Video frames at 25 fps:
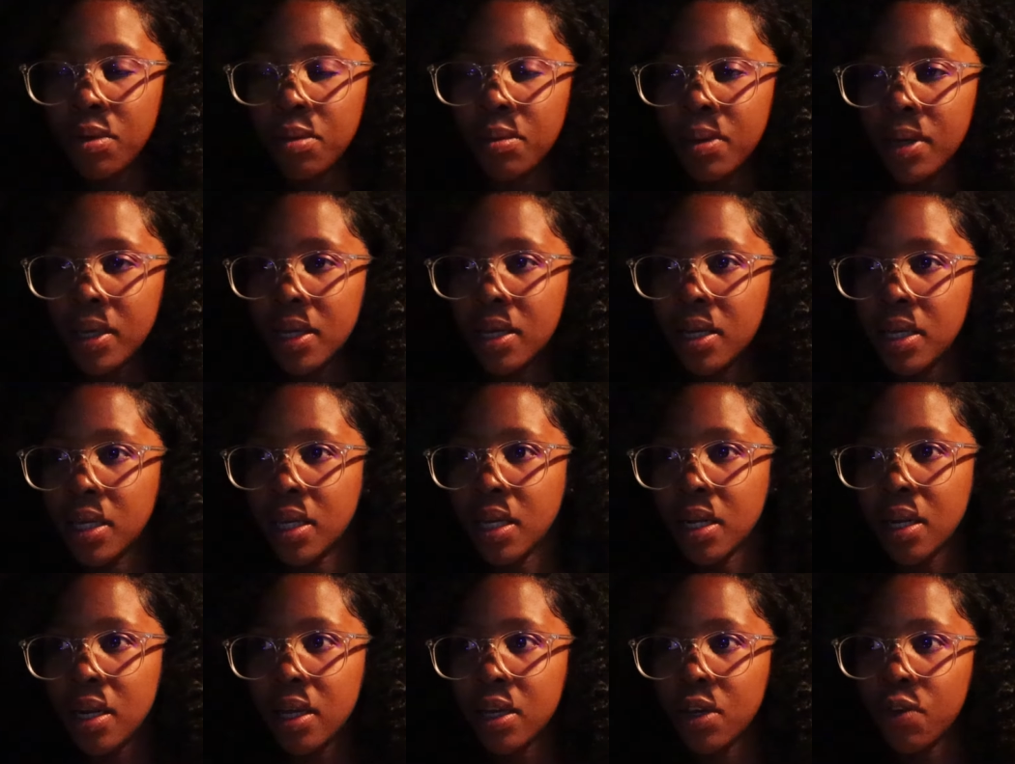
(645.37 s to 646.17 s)
Maybe I can
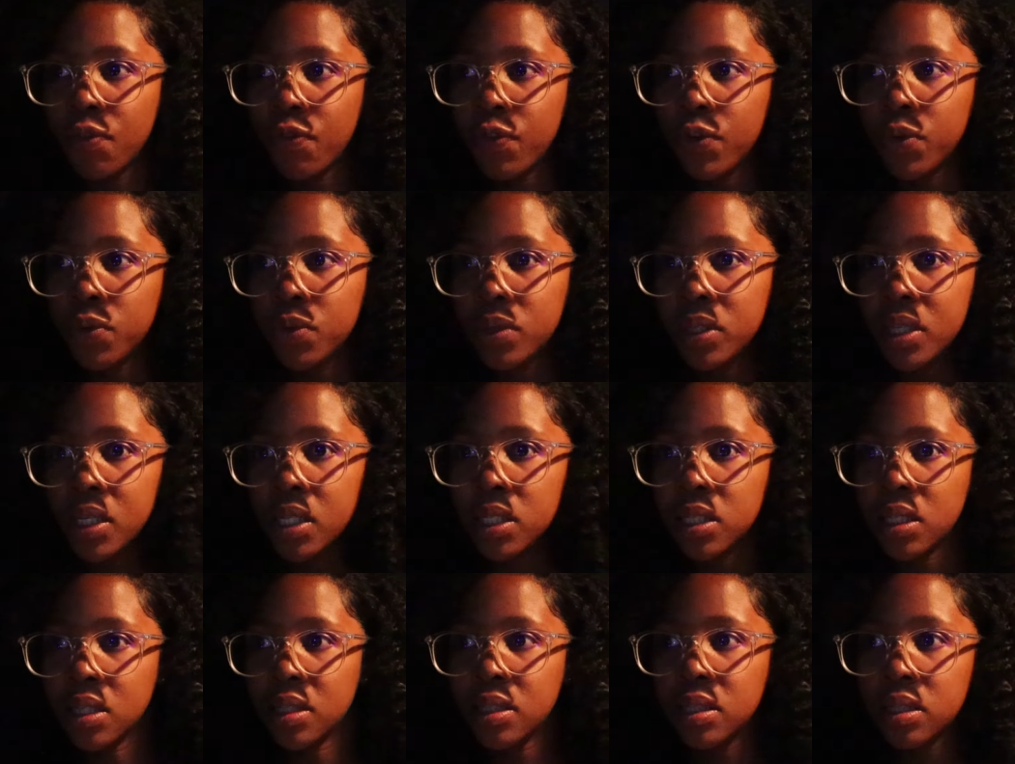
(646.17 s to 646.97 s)
get like a few
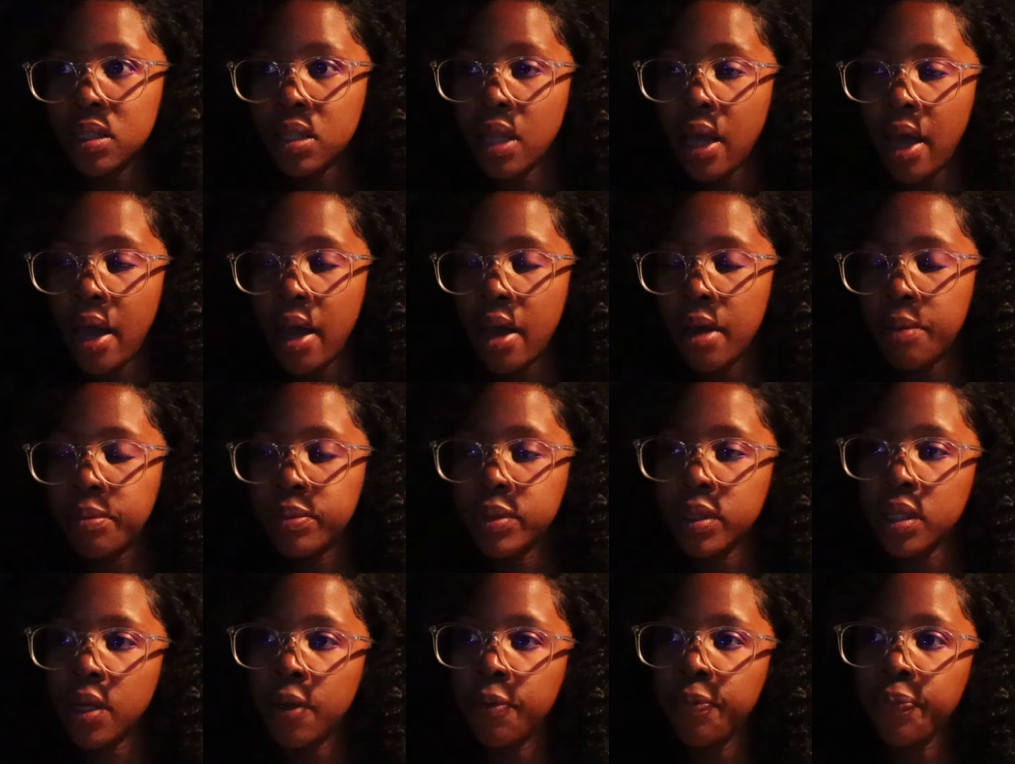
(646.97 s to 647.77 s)
decent
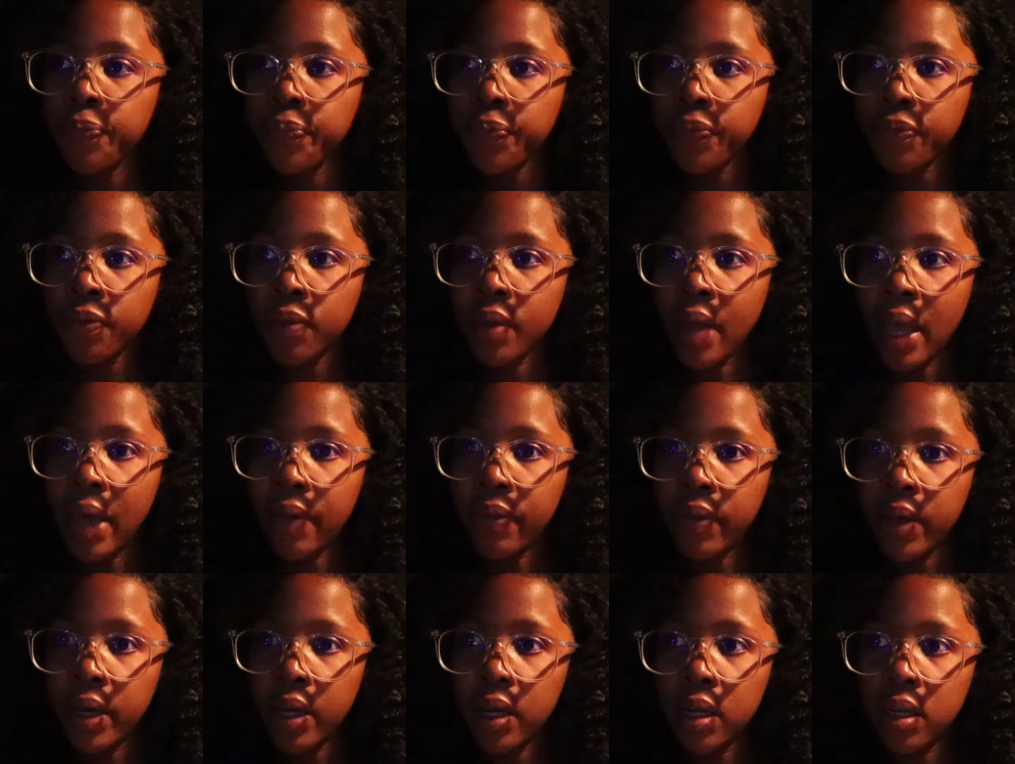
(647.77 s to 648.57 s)
snaps,
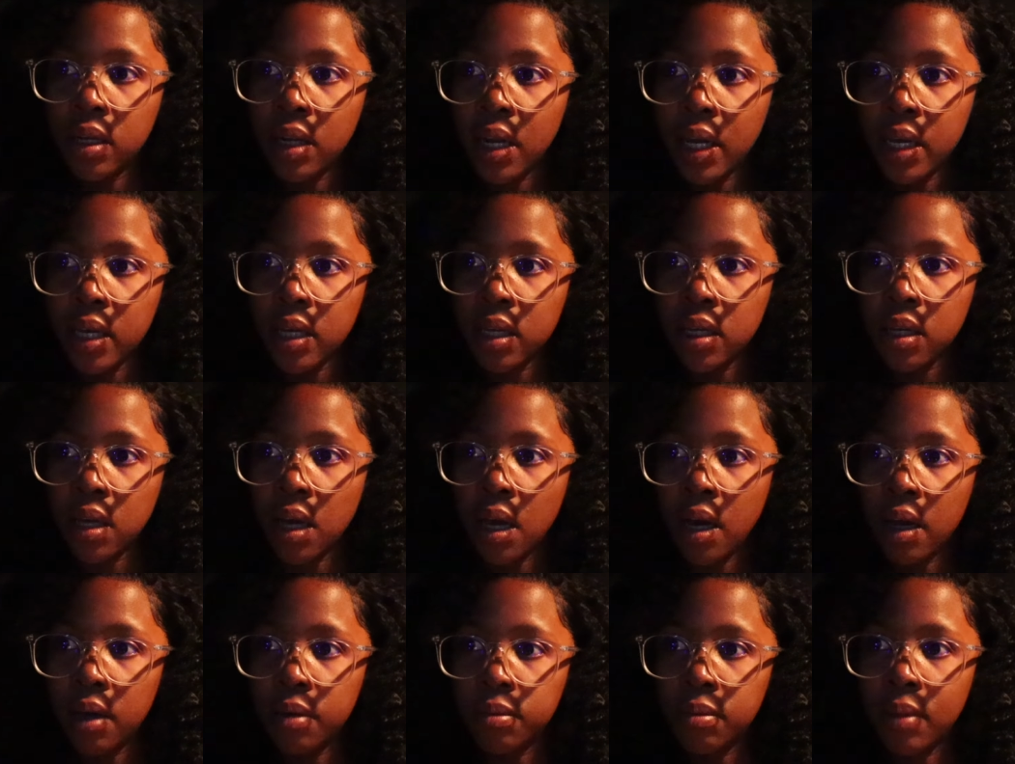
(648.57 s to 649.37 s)
and then like
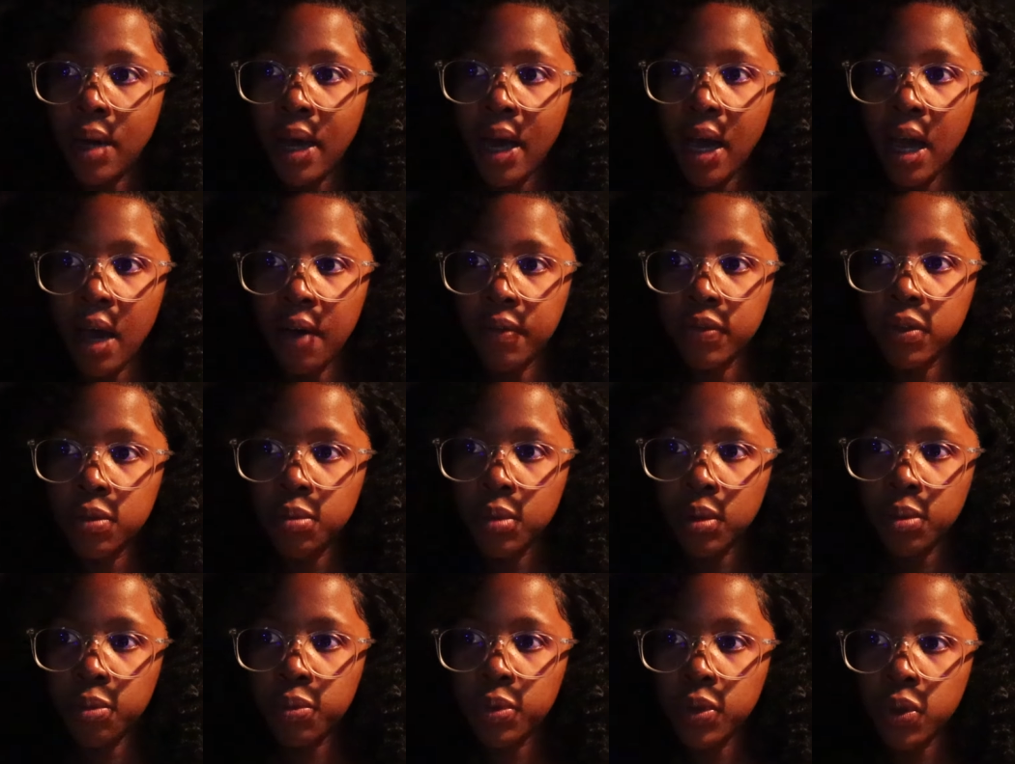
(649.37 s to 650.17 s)
I have to
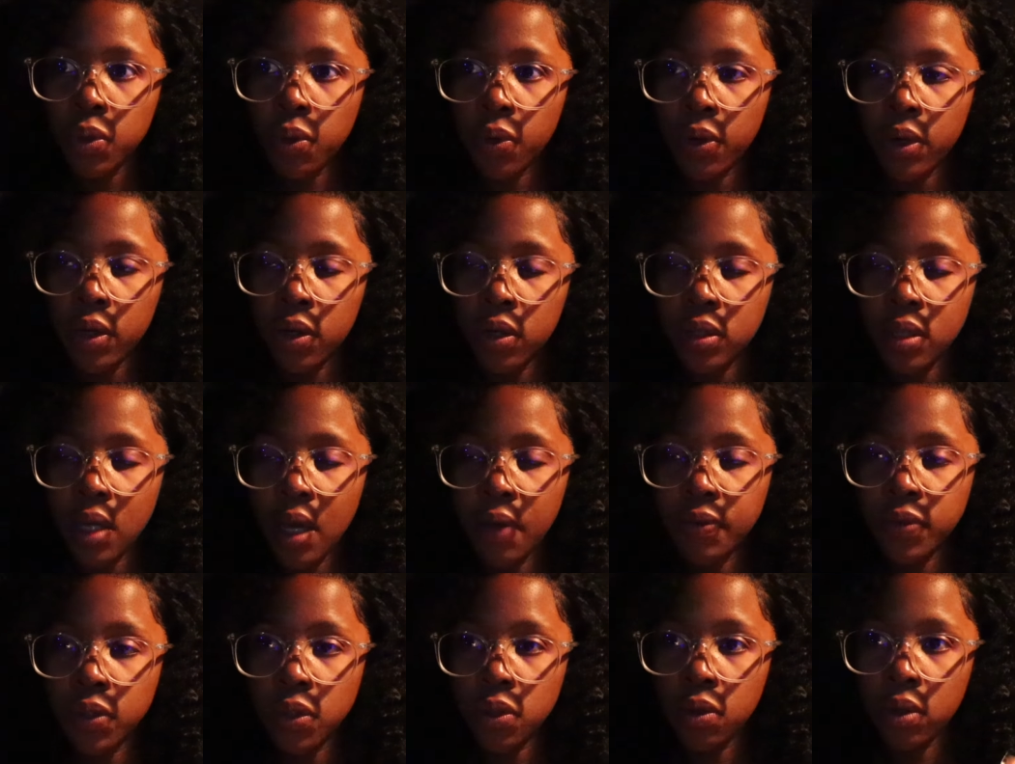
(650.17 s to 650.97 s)
be in Pretoria because I
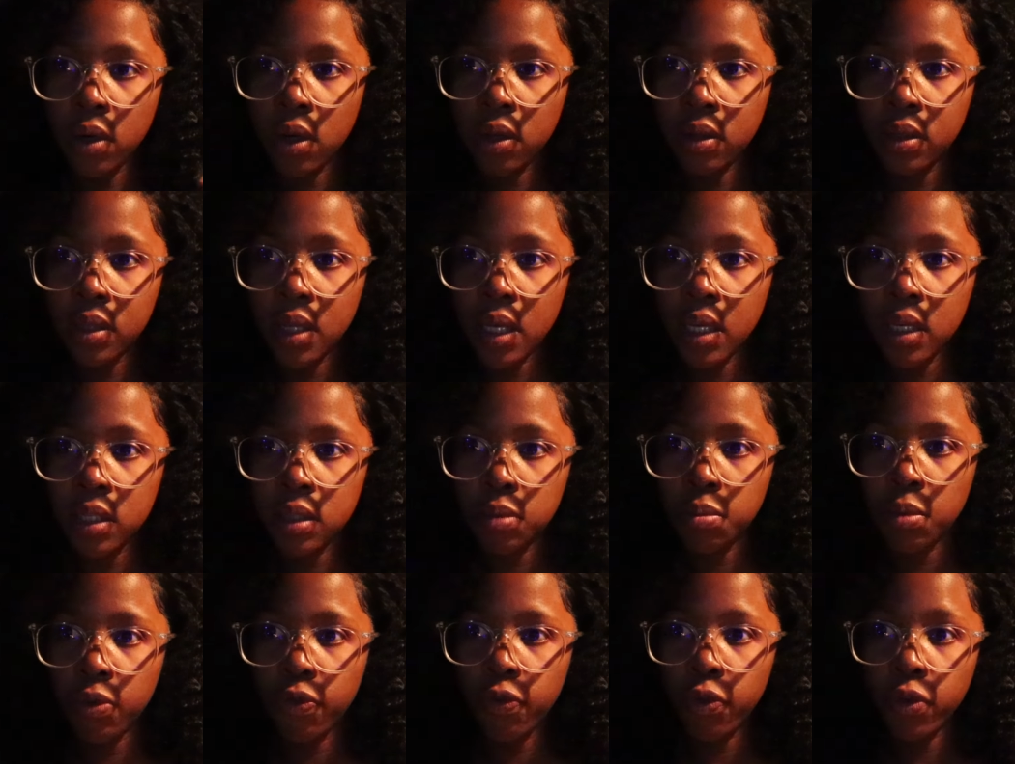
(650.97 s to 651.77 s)
have to sort out
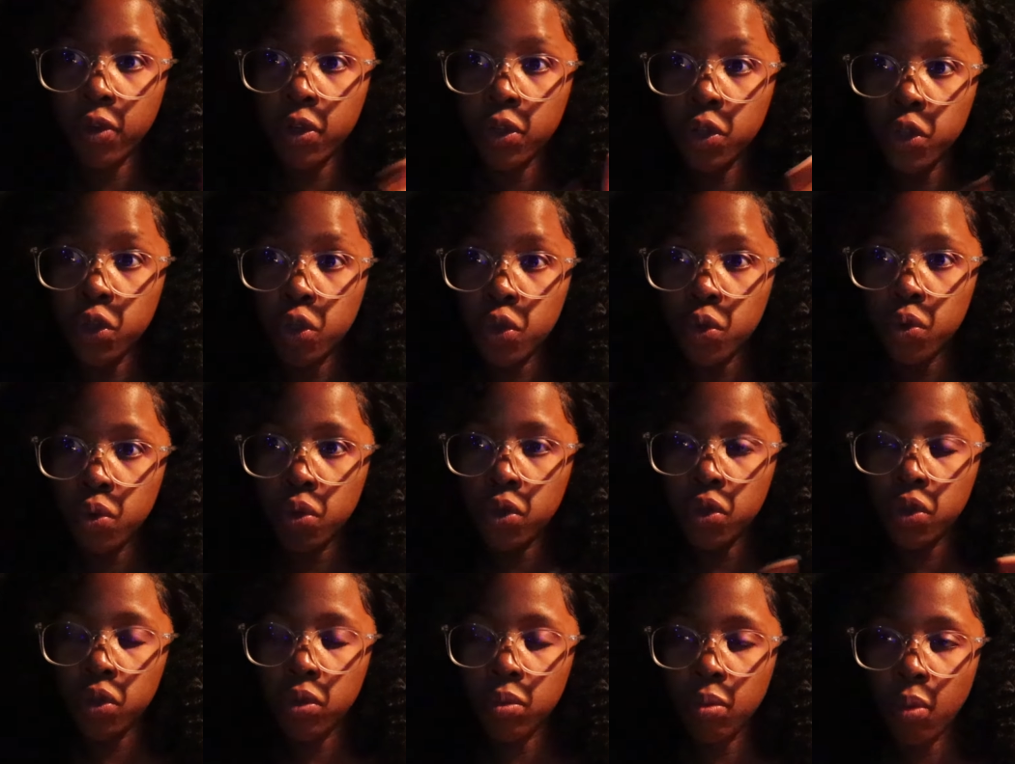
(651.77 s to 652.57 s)
things before the
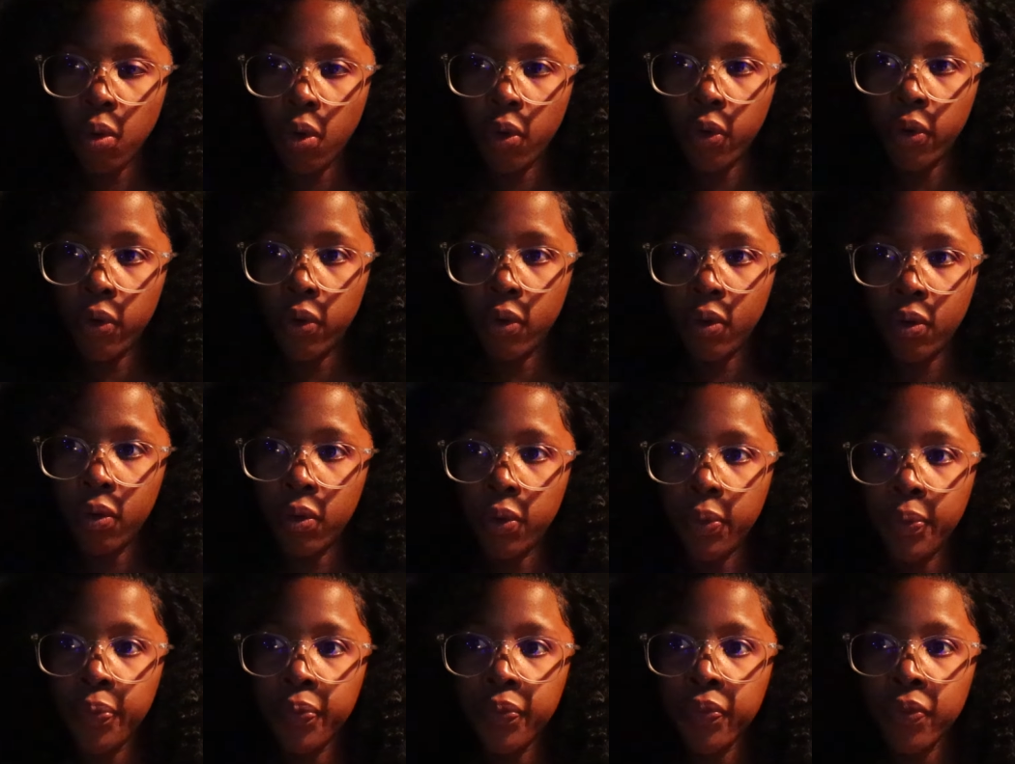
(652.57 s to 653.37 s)
shoot
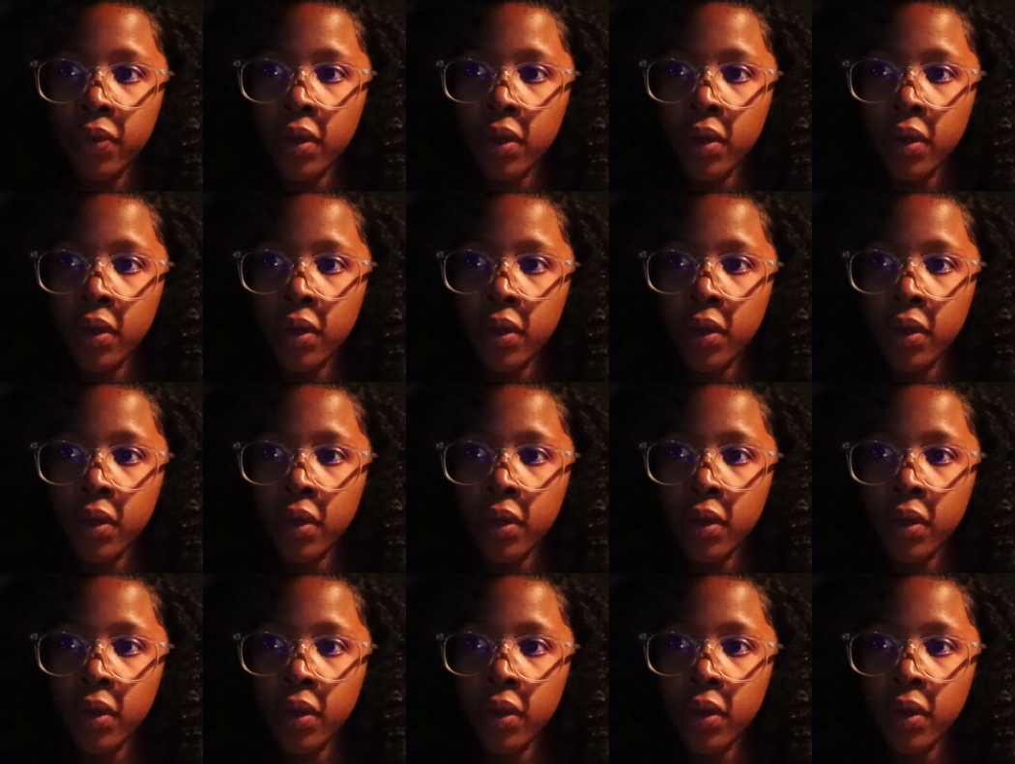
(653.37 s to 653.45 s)
tomorrow.